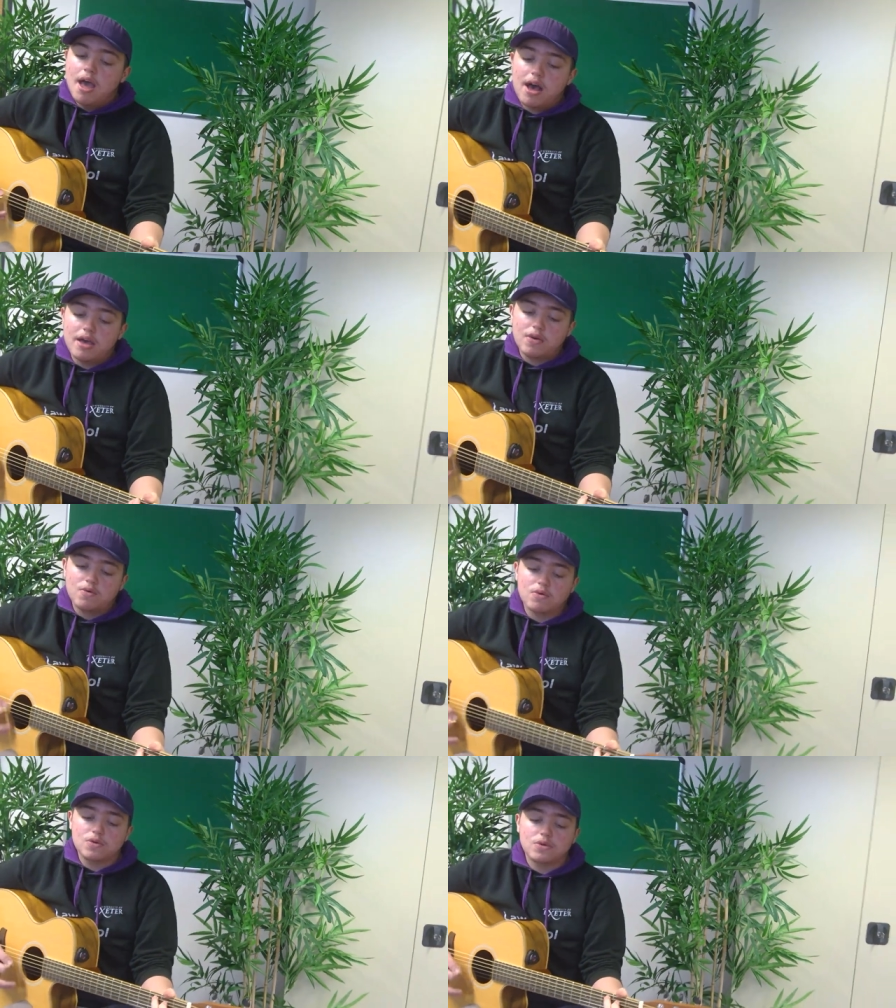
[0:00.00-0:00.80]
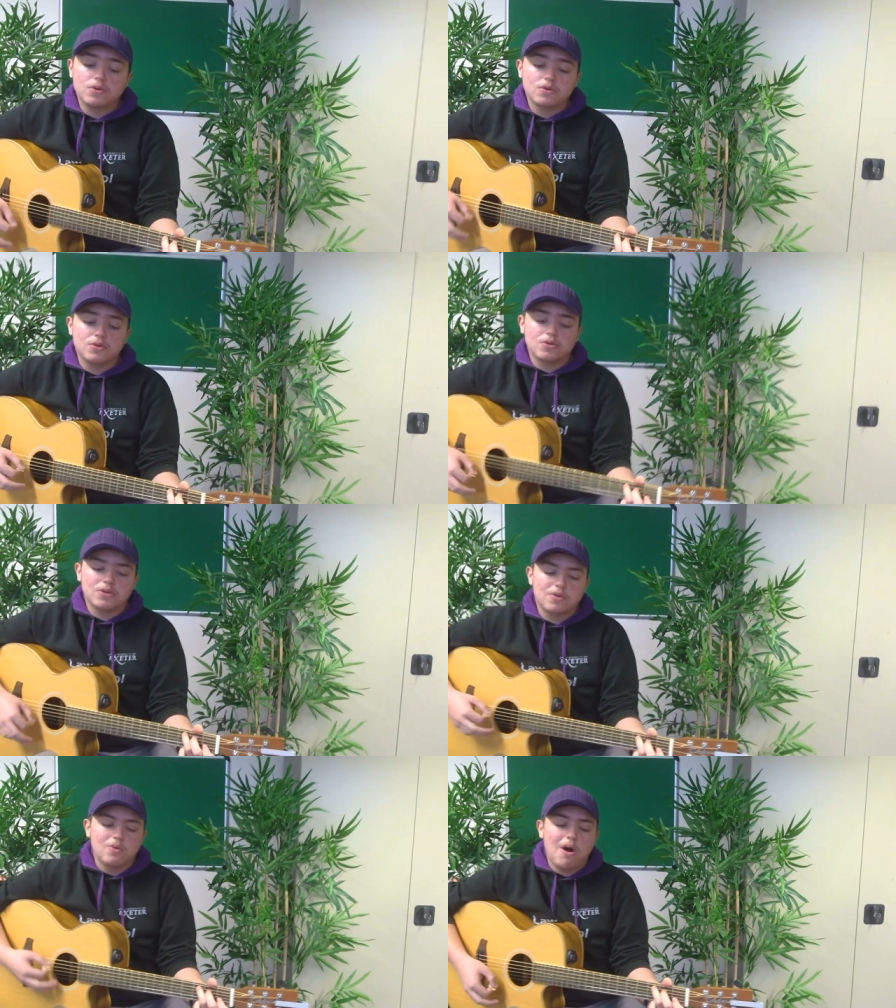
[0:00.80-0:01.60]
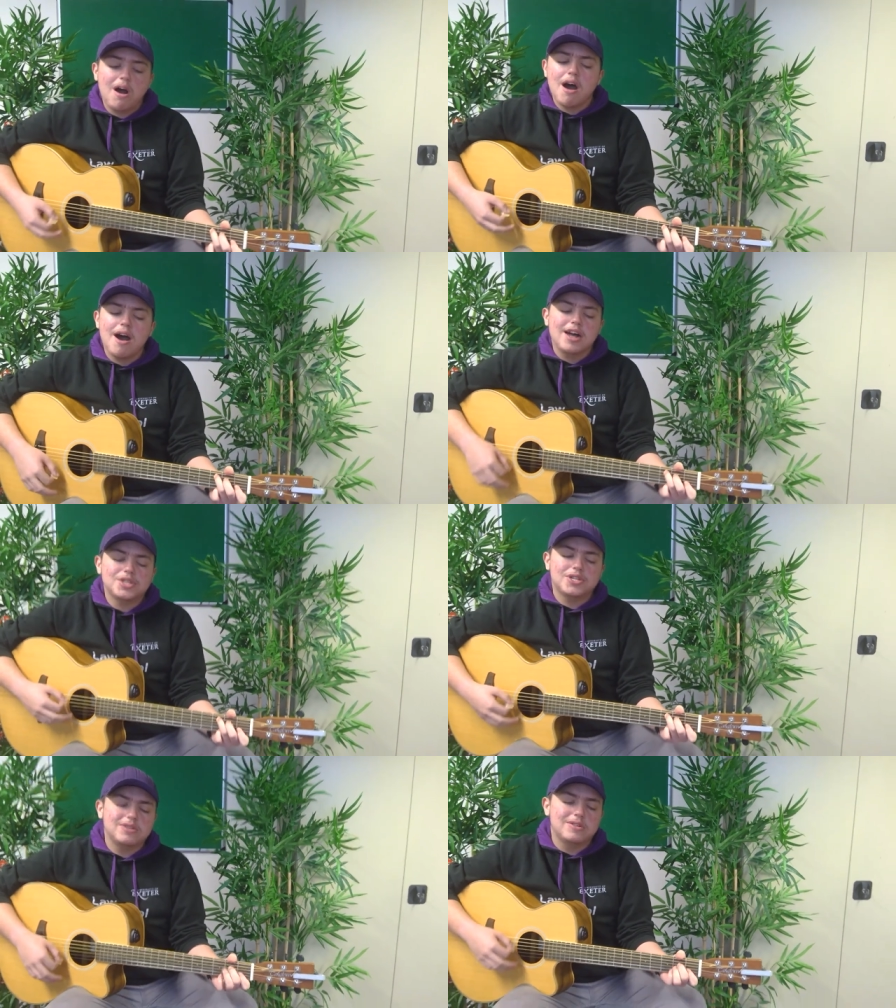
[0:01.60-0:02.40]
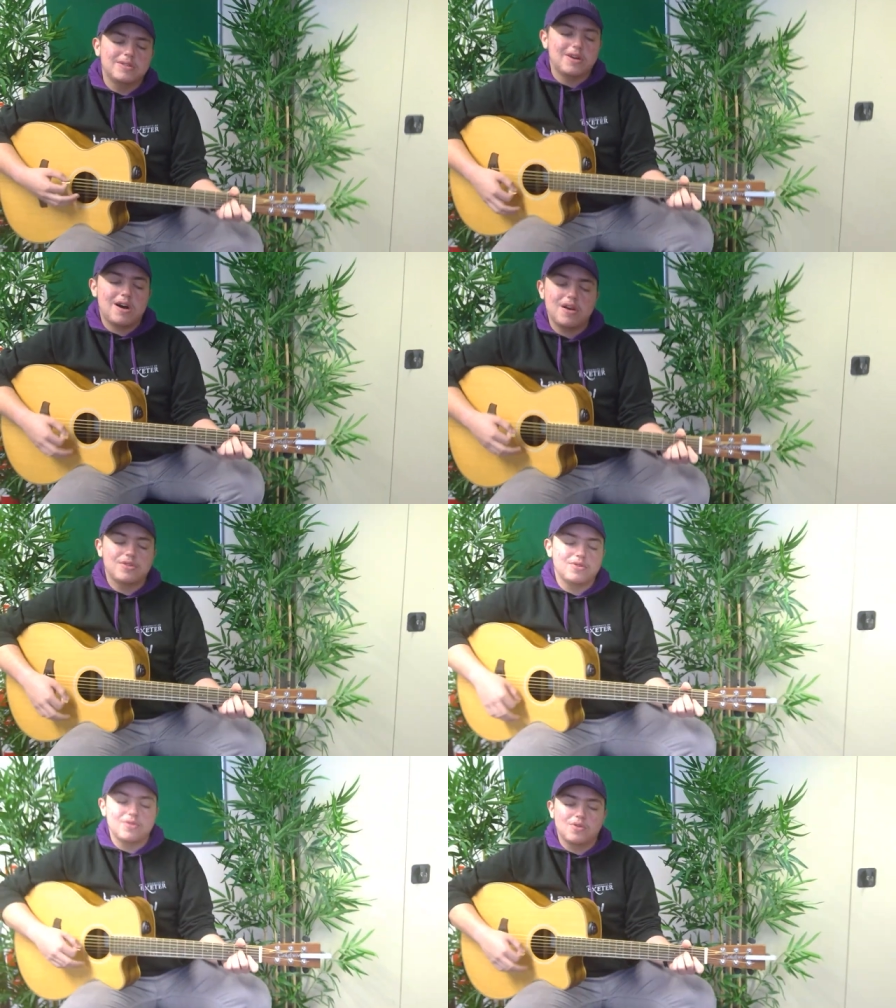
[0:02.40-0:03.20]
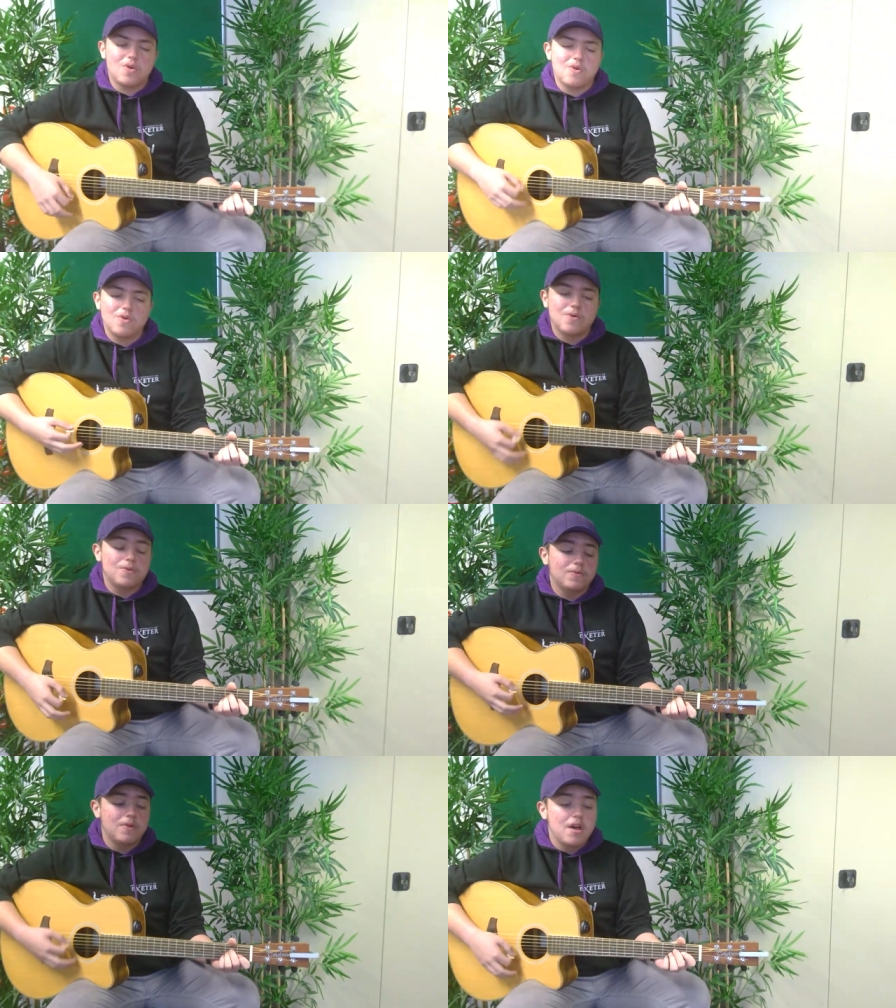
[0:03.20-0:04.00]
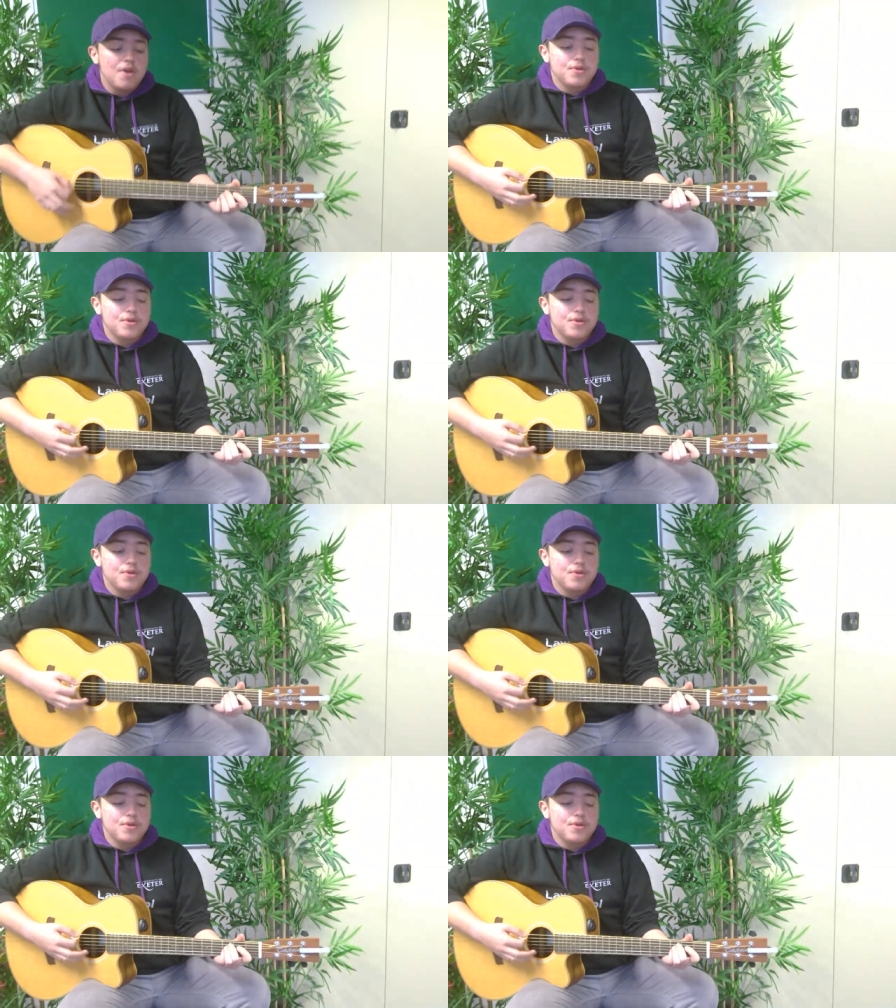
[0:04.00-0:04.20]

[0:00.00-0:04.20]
I wouldn't watch another go